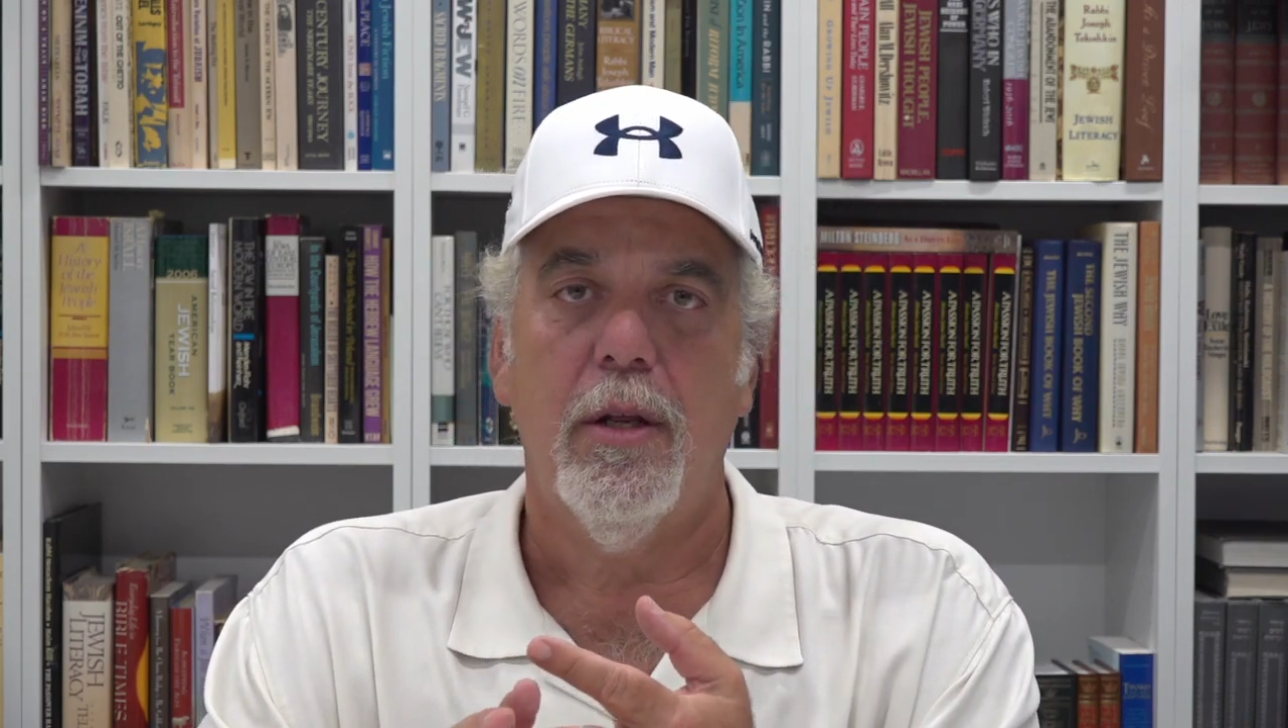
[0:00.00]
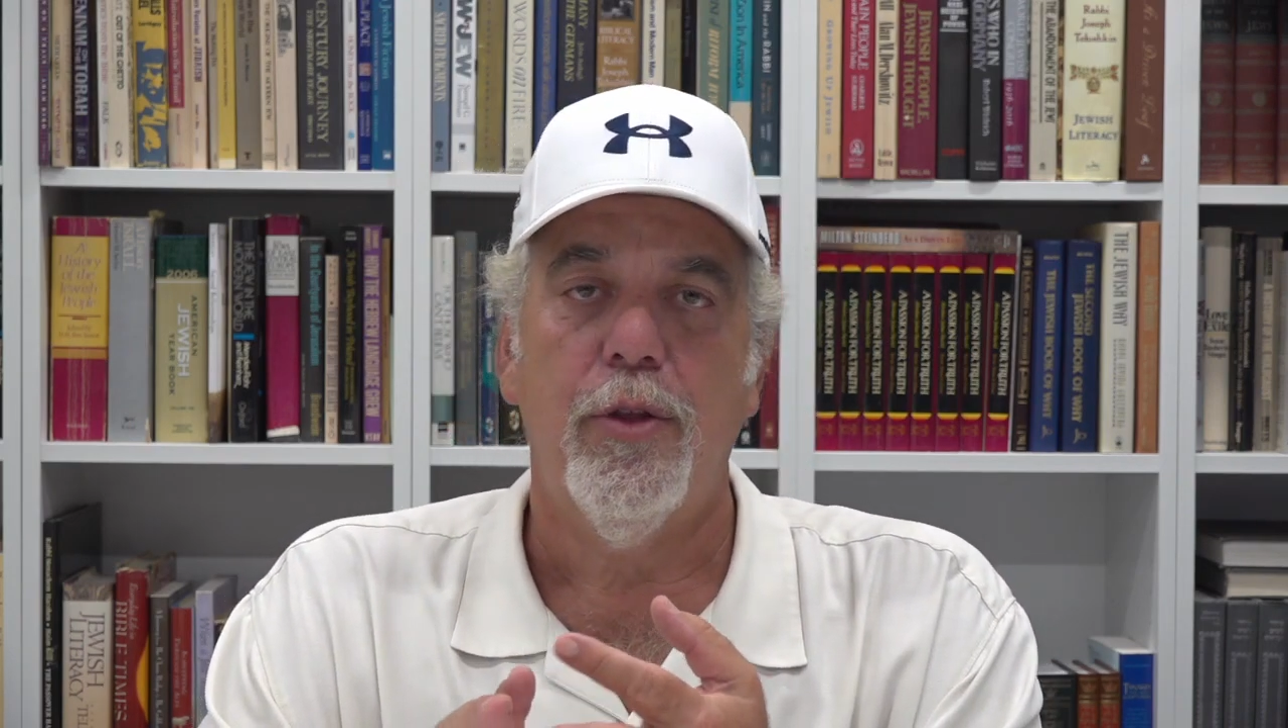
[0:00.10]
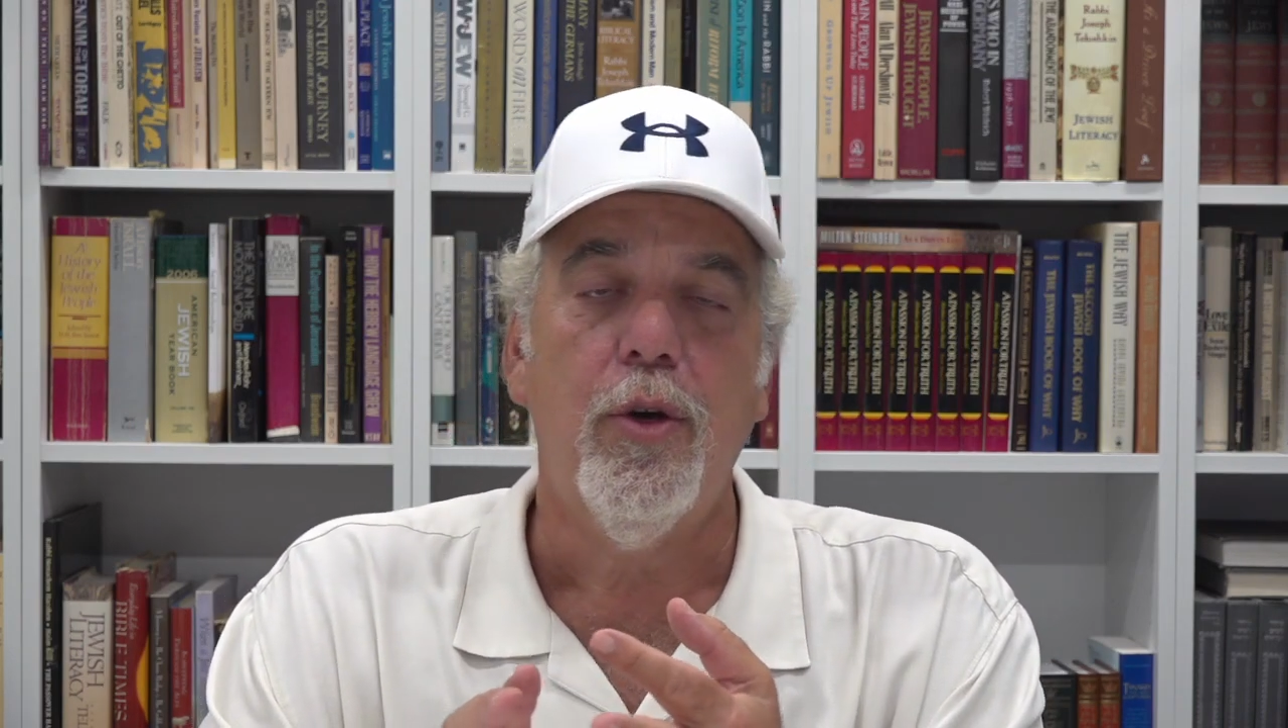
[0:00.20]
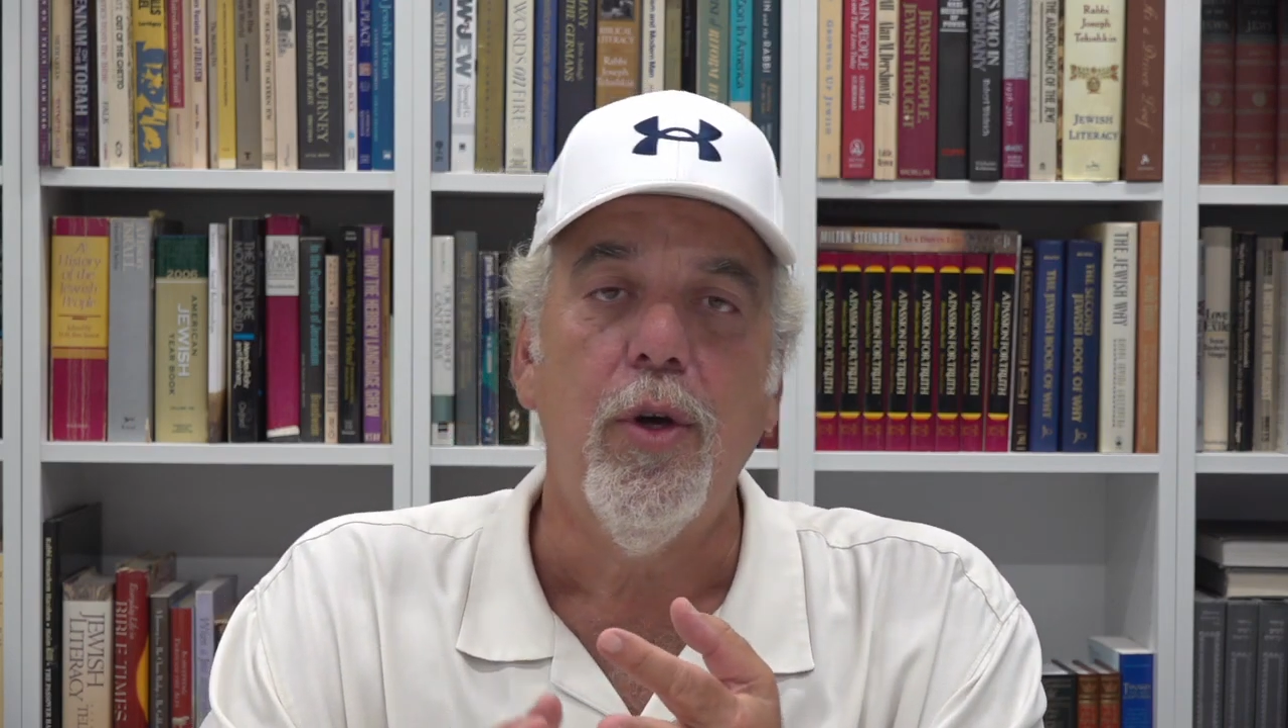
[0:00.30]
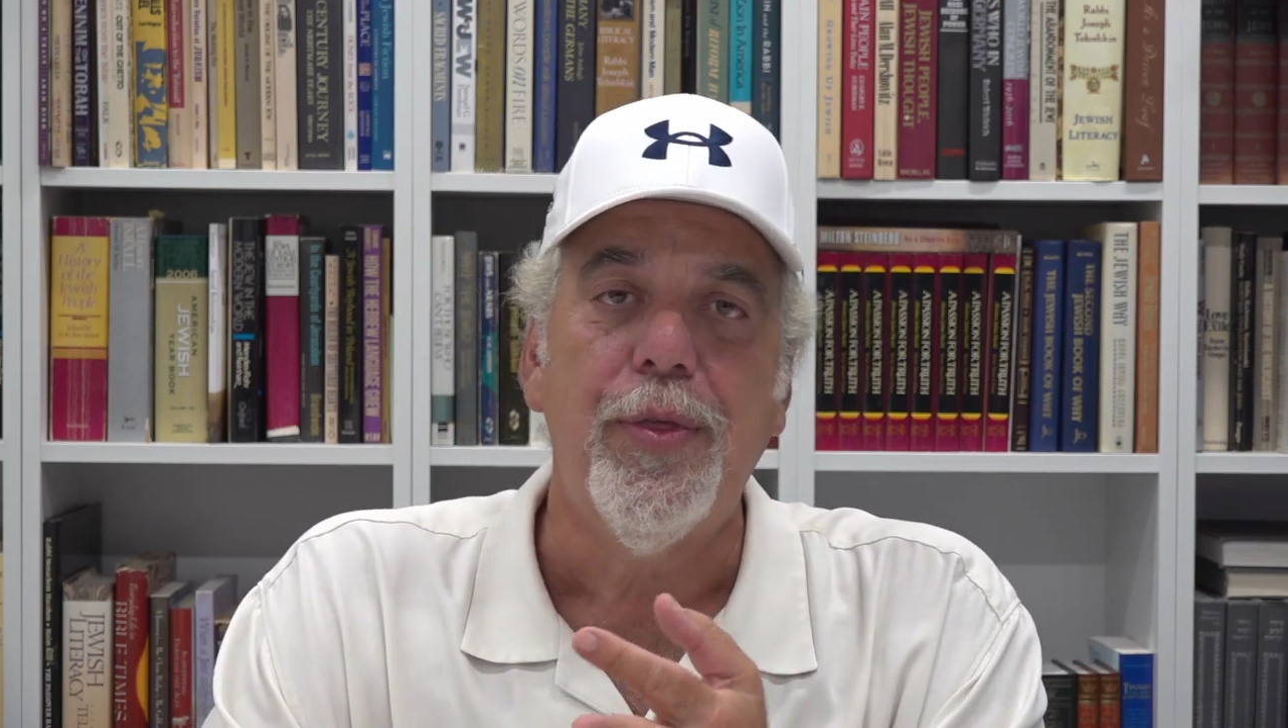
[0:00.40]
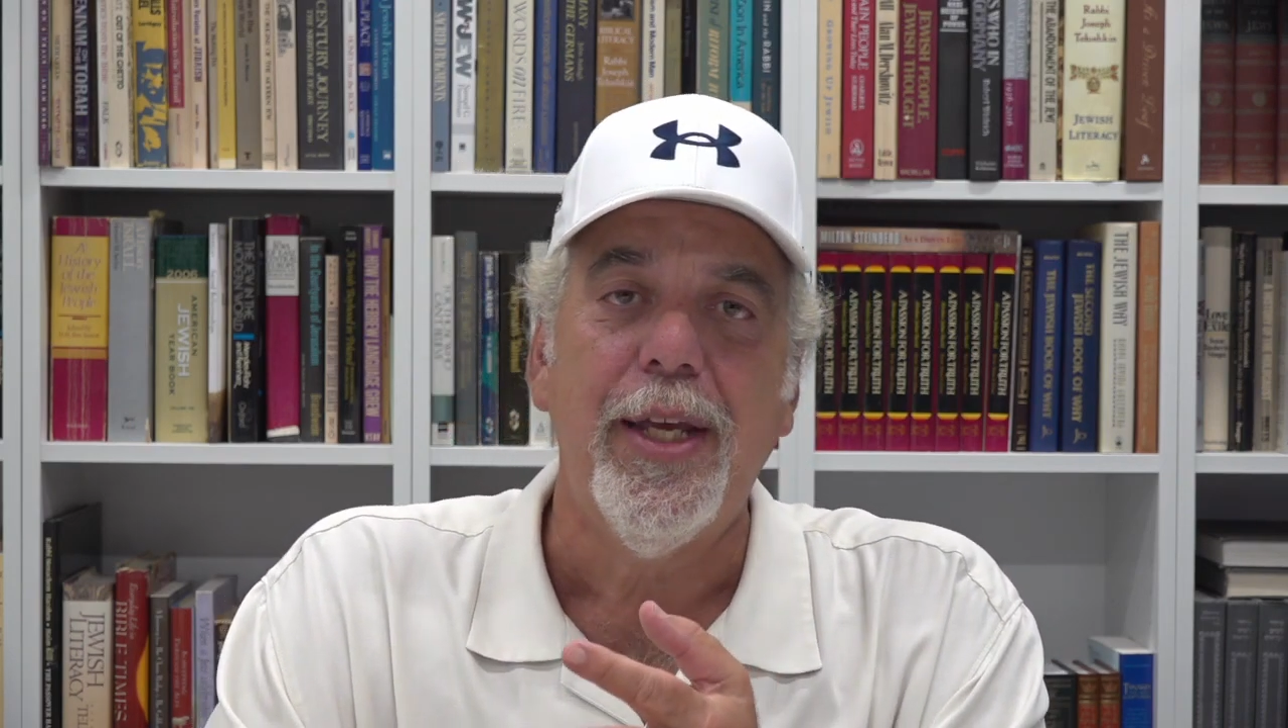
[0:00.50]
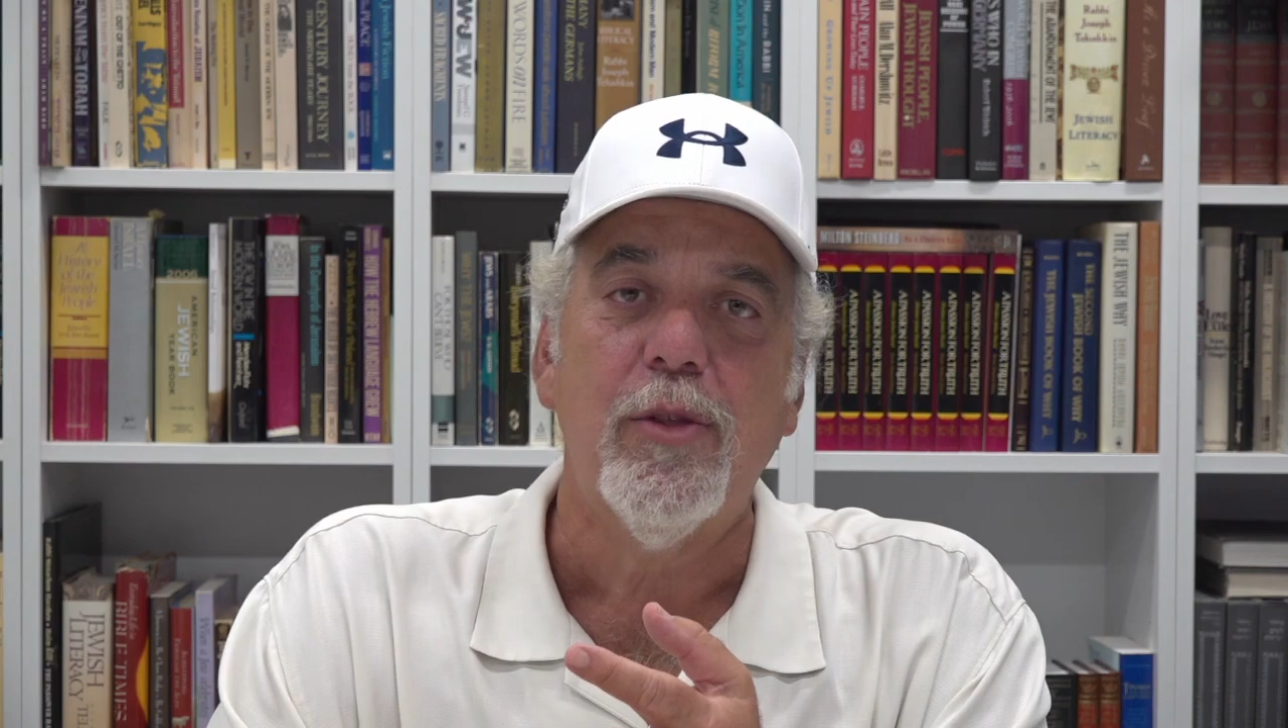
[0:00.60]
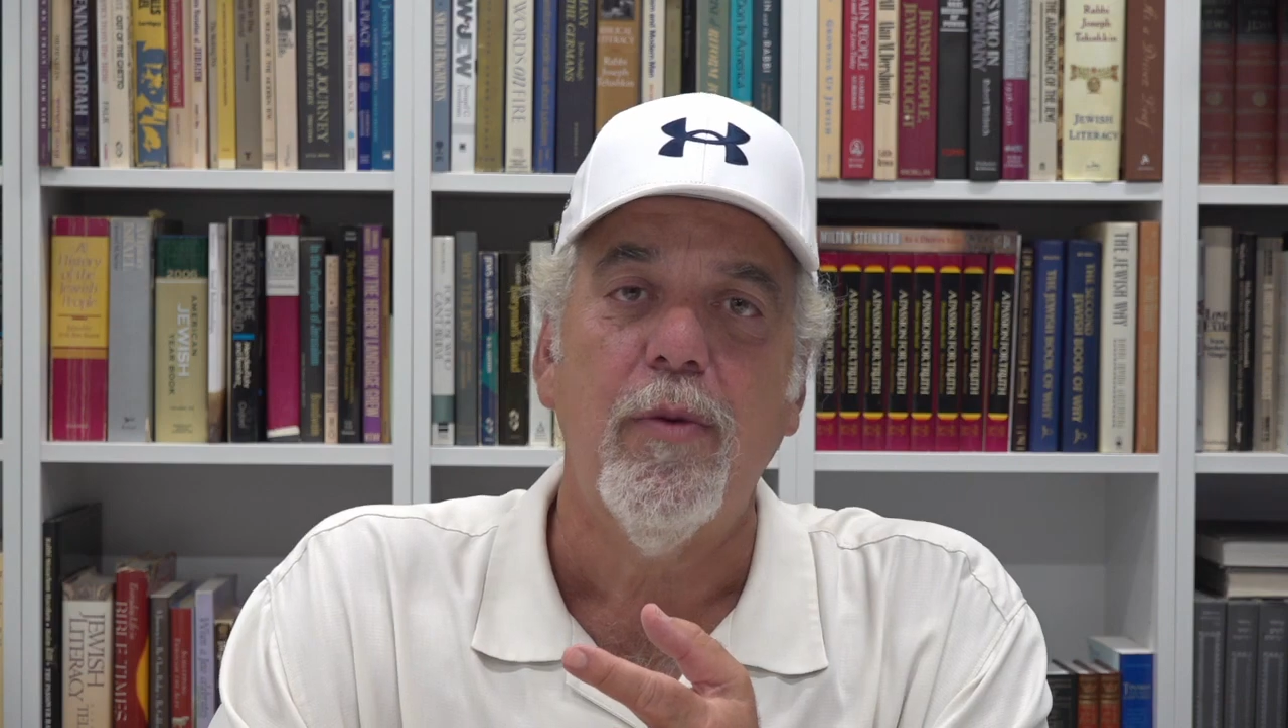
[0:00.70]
the good things